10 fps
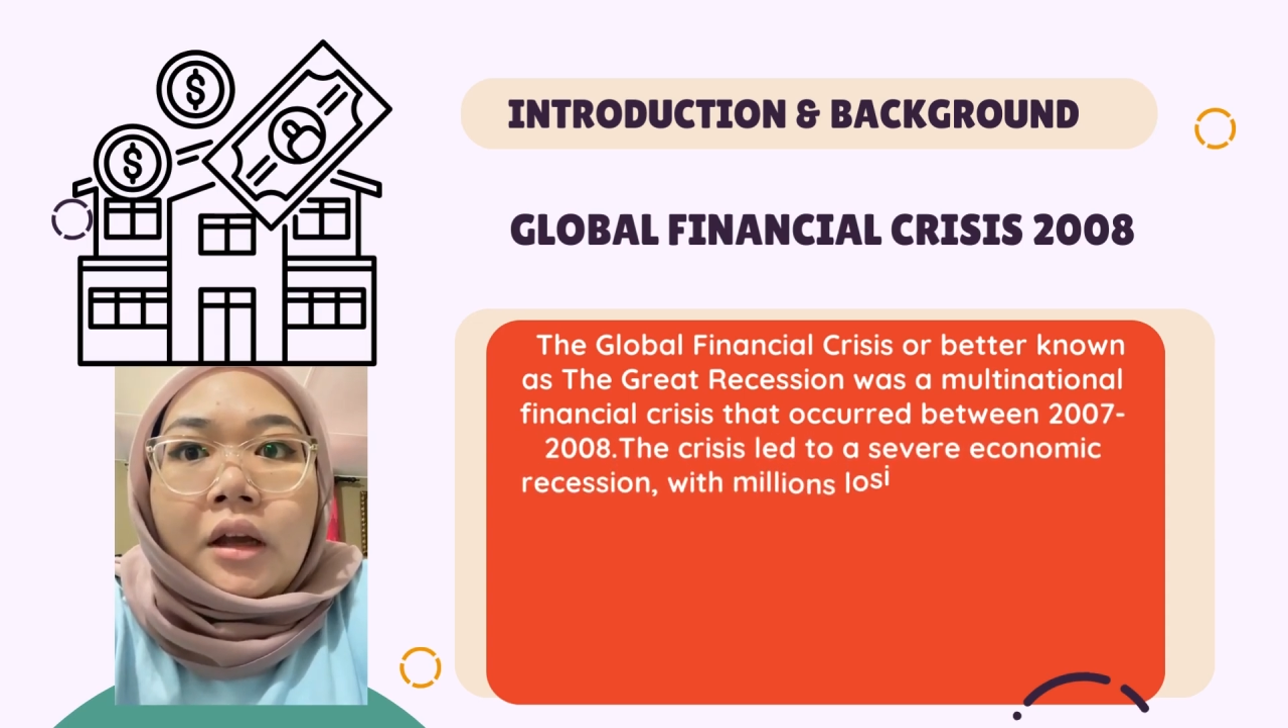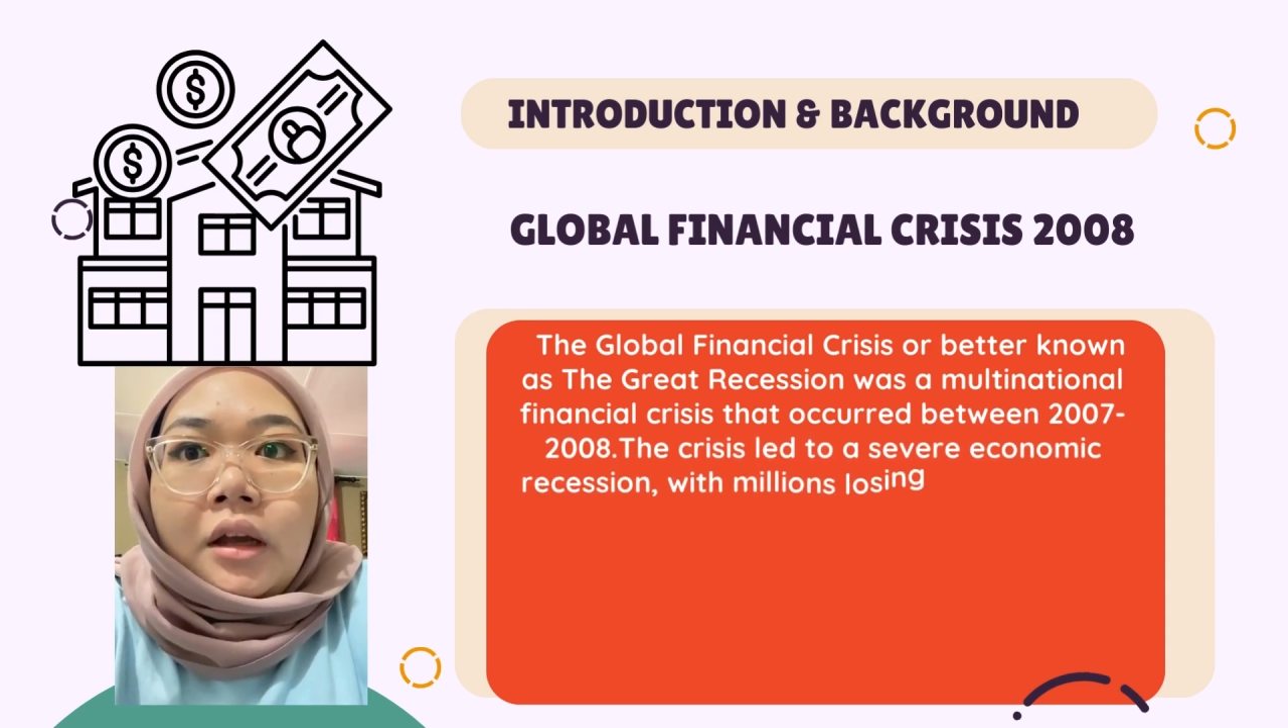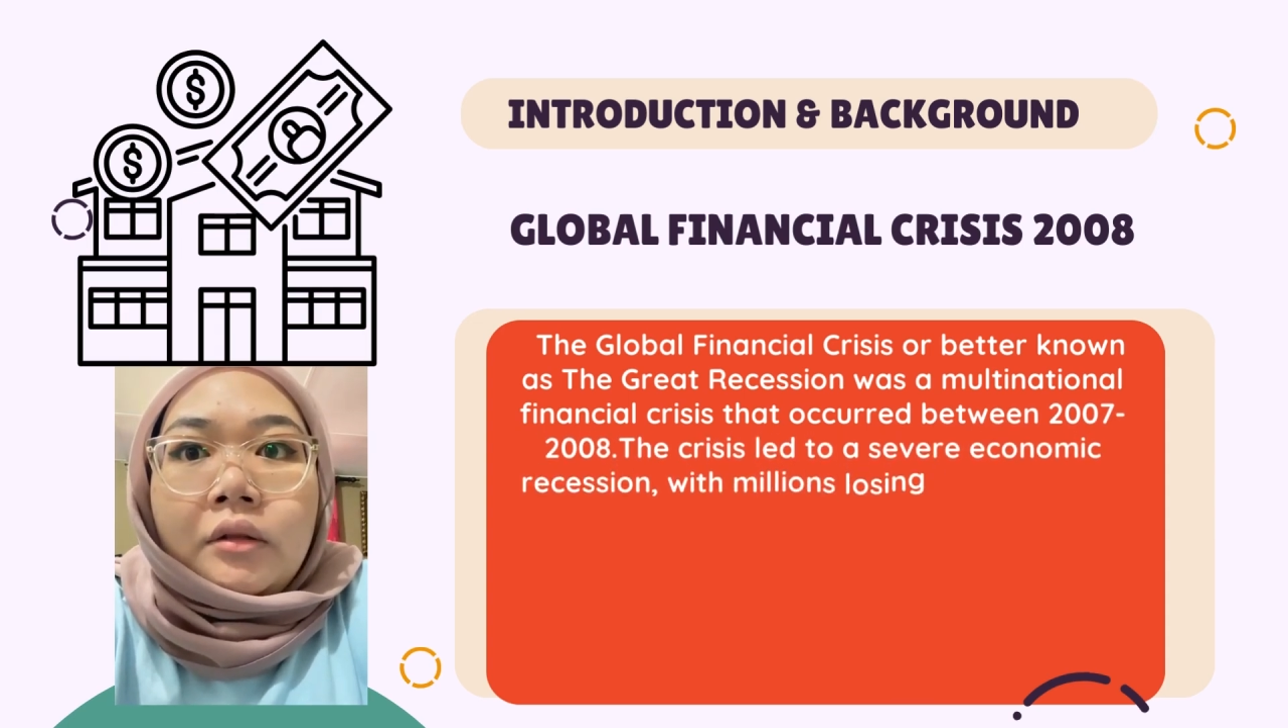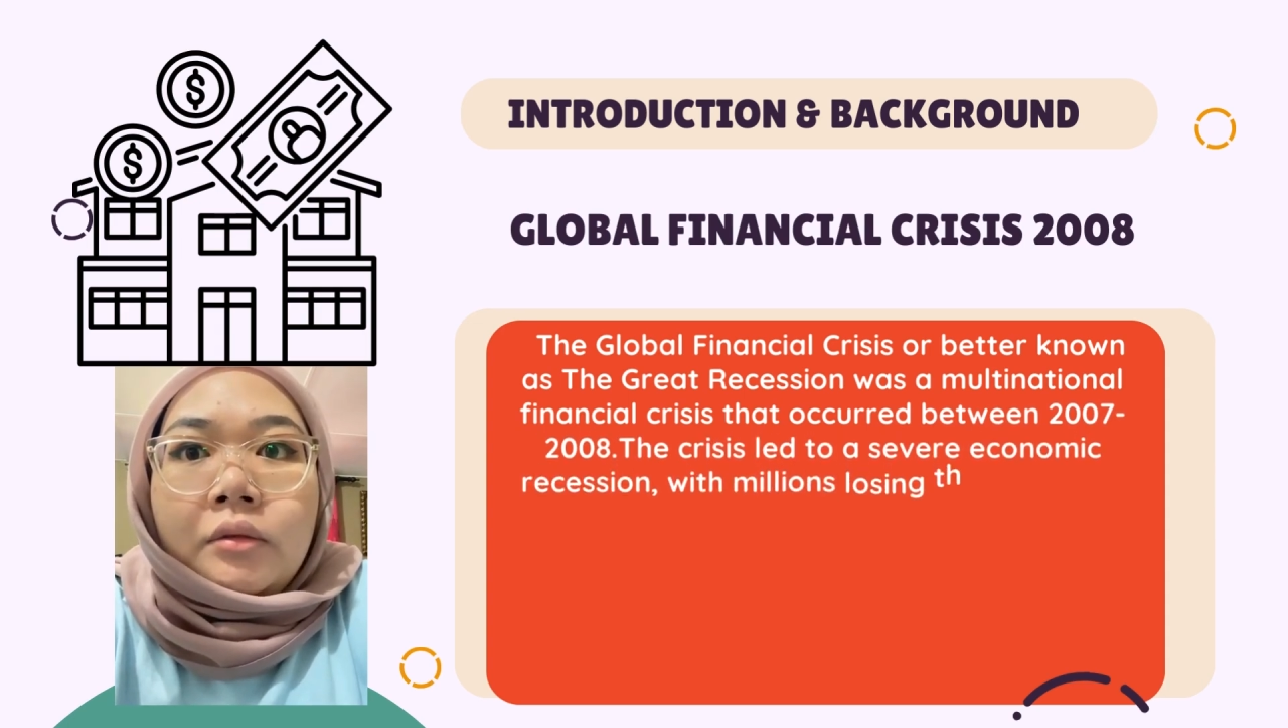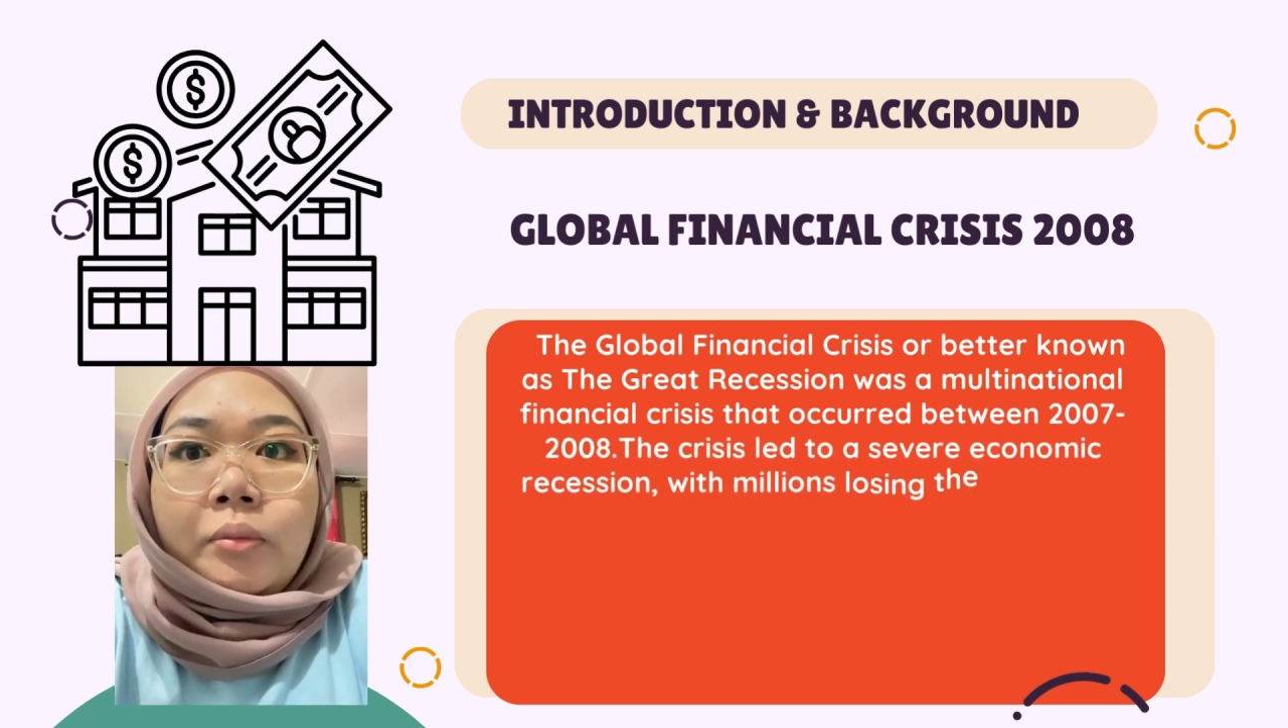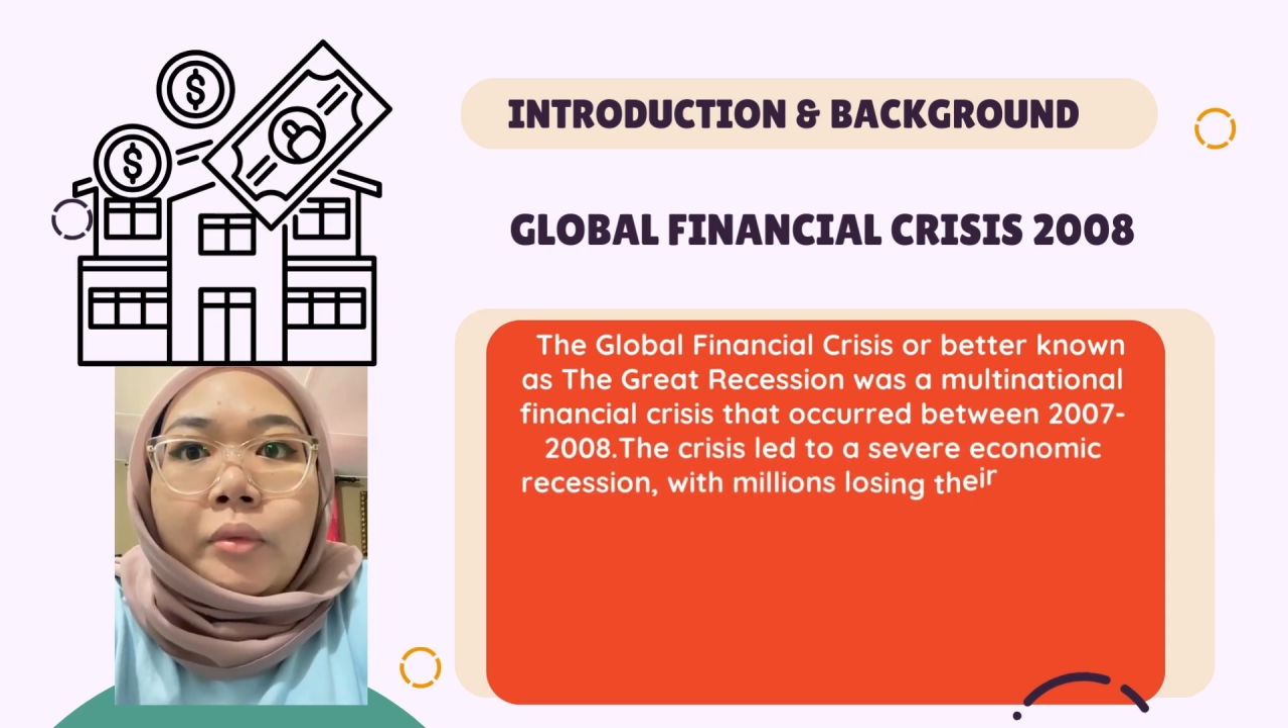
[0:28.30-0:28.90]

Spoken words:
House